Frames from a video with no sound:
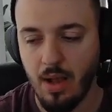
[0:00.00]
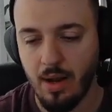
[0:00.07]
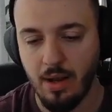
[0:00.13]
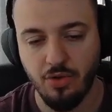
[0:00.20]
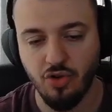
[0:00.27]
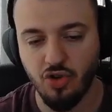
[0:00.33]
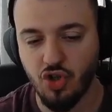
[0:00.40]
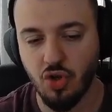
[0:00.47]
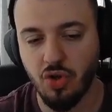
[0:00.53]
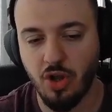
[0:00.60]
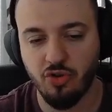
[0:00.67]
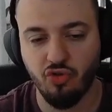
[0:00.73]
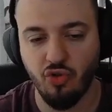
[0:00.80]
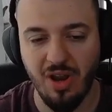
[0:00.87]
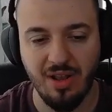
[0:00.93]
you should
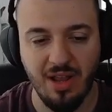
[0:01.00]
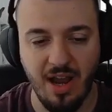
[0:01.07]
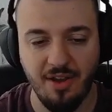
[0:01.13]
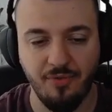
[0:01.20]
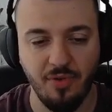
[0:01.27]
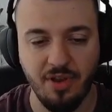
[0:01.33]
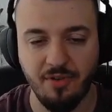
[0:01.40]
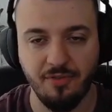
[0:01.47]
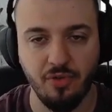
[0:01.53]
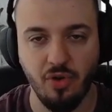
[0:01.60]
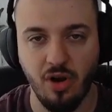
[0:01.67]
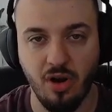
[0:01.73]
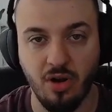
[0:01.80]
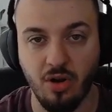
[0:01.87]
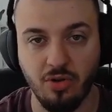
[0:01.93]
not drain life whenever
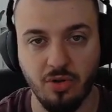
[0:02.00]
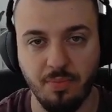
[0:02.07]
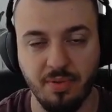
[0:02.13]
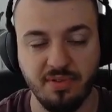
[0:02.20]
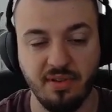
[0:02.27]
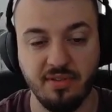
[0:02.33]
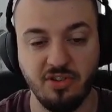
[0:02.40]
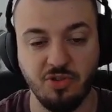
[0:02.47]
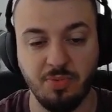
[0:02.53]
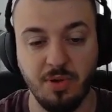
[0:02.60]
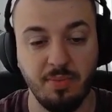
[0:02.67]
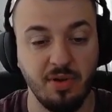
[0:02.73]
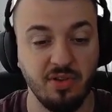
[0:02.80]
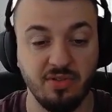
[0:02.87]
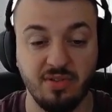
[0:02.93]
you are 100%
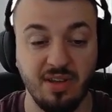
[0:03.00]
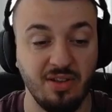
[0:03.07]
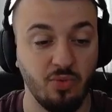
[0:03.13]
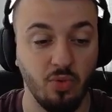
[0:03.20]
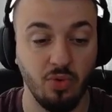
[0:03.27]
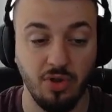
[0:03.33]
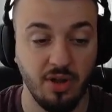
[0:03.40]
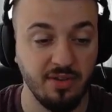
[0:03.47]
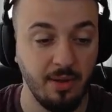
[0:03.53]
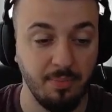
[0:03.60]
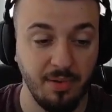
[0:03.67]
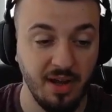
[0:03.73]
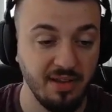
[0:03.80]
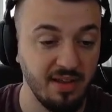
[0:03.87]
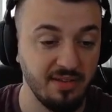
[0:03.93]
HP because it will not
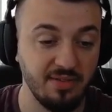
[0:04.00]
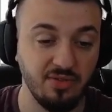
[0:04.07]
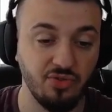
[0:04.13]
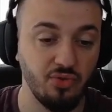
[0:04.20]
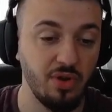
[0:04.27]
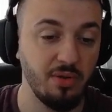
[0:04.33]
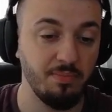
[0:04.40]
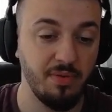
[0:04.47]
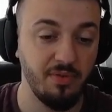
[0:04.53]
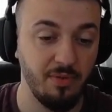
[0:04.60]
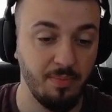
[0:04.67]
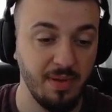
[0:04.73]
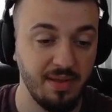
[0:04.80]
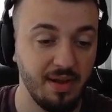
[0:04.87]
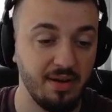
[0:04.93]
apply the Essence Drain
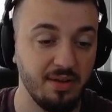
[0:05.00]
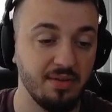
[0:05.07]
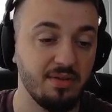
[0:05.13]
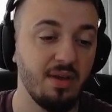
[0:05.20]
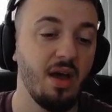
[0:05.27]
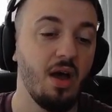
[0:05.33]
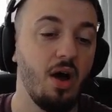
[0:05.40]
PvP Taunt.